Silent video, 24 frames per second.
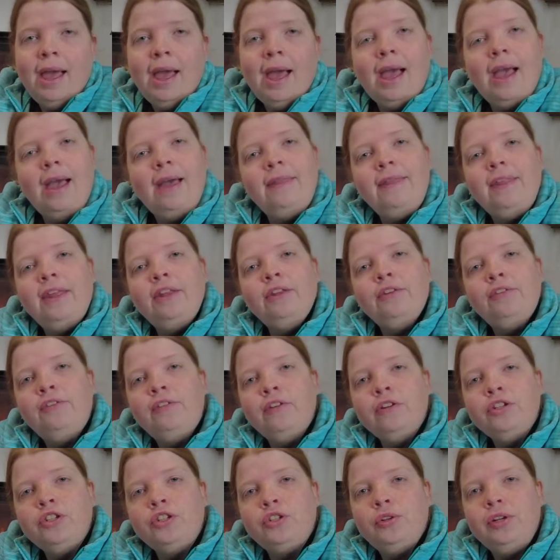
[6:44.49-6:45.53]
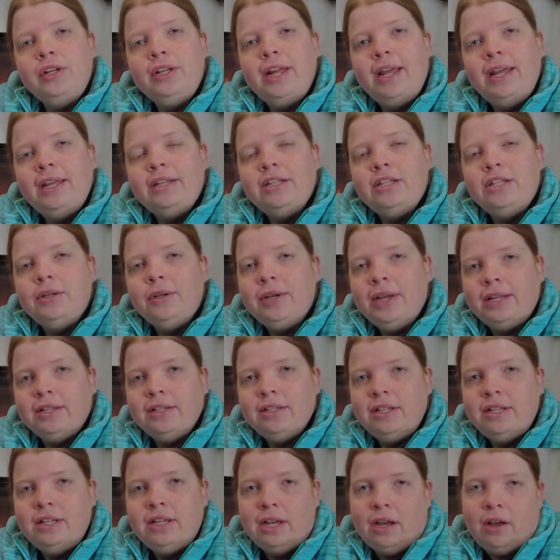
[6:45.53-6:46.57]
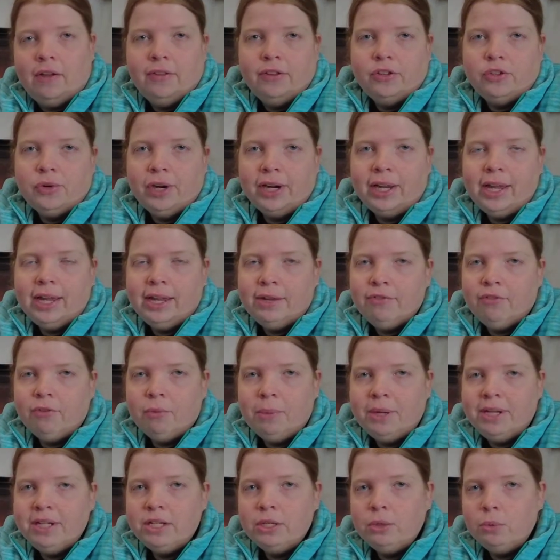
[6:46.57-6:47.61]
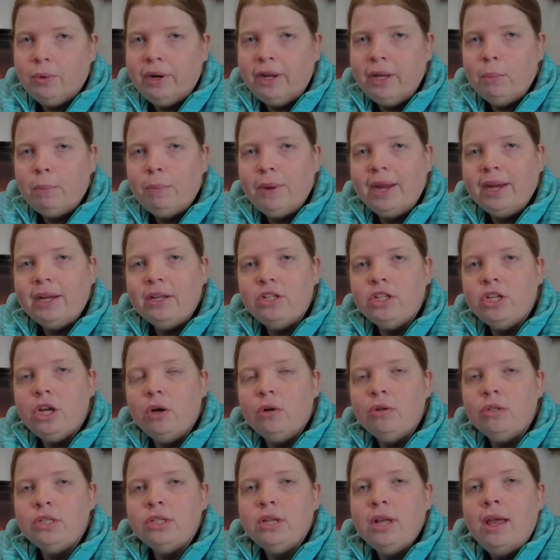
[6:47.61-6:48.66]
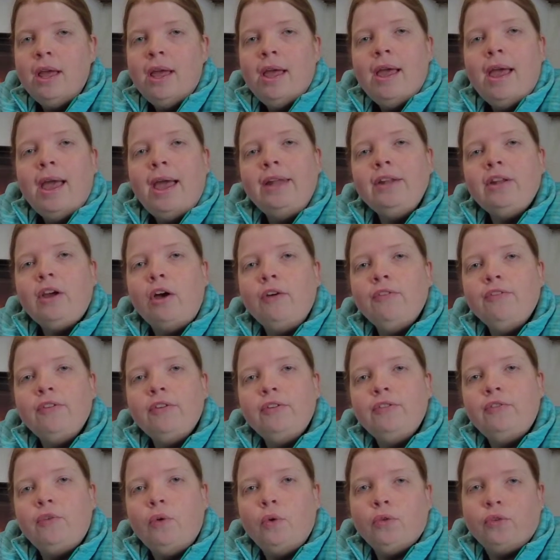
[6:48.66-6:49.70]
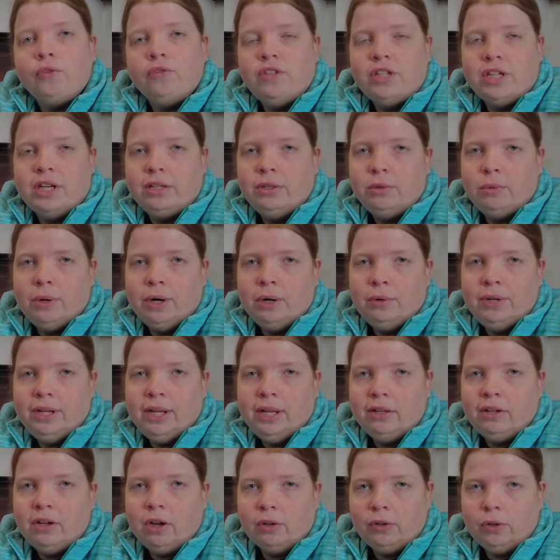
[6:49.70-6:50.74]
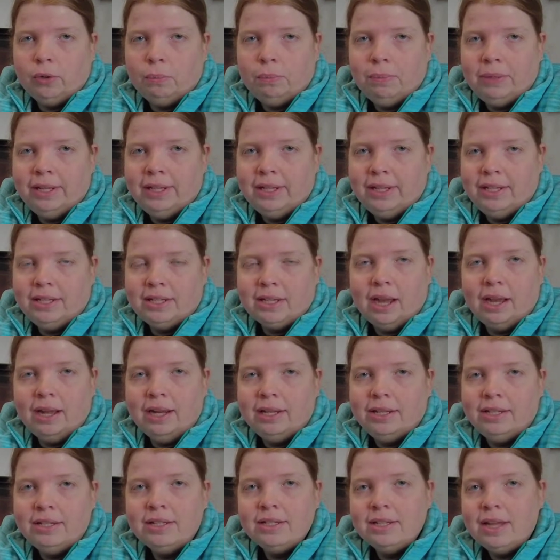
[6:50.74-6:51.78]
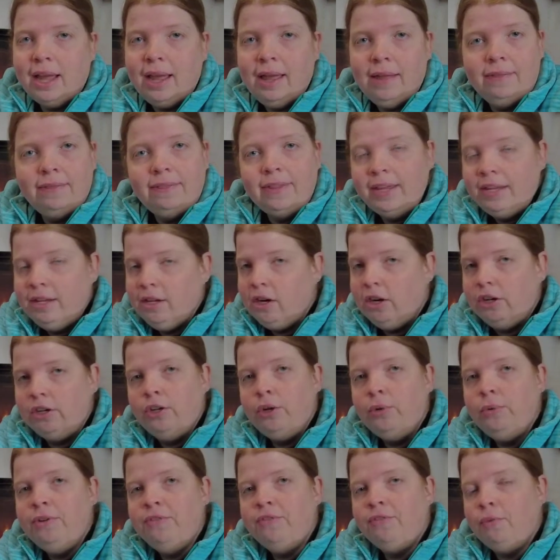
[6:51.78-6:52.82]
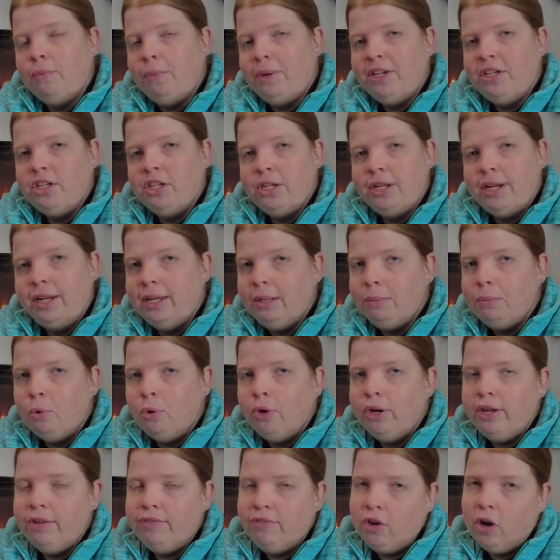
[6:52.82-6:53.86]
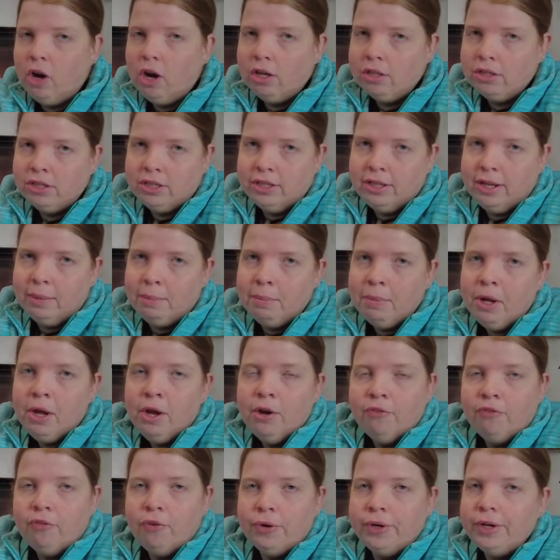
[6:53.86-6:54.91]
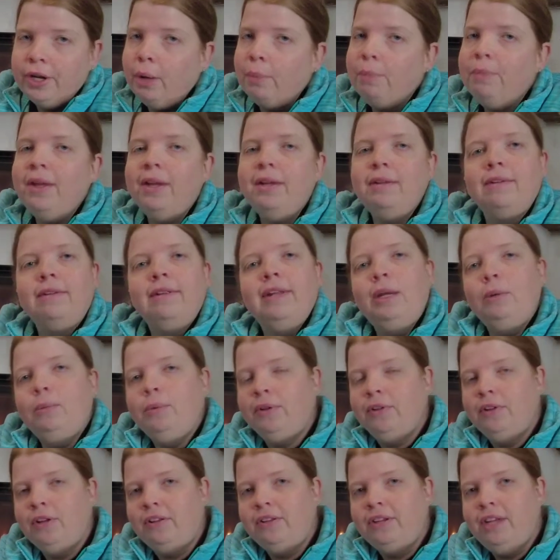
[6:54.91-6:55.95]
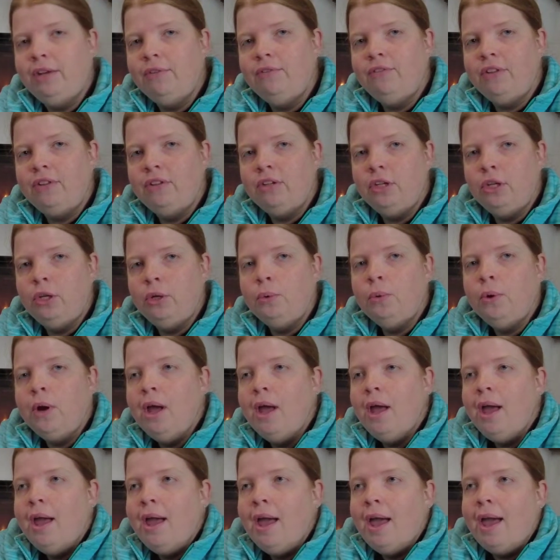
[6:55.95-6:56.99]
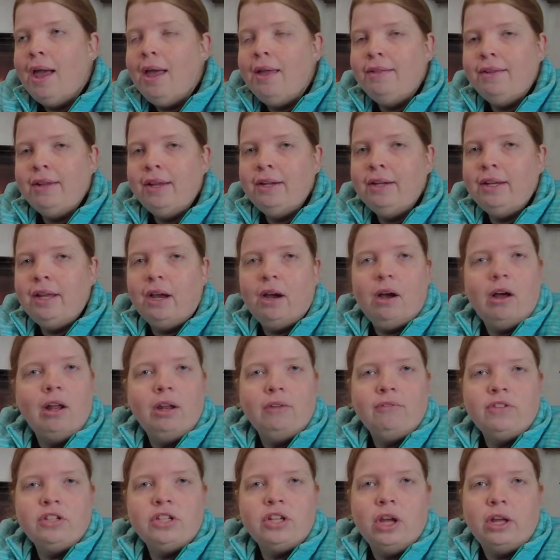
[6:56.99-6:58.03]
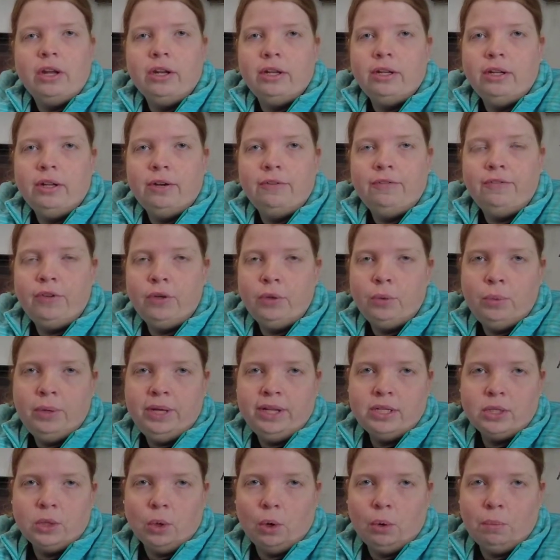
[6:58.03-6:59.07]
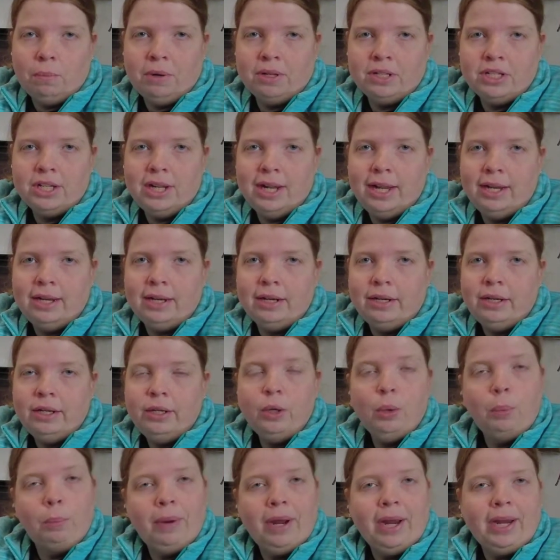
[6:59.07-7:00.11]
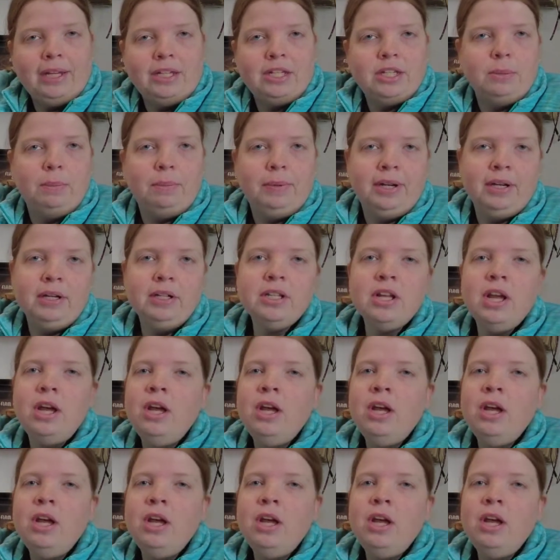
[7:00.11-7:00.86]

And then the first 3 days you can see on the tracking information where your package goes. And after the 4th of January, it got completely silenced. And then you got no information anymore. If you ask them for an update, they will not give it to you. And then all of a sudden, a few weeks or months later, your package appears.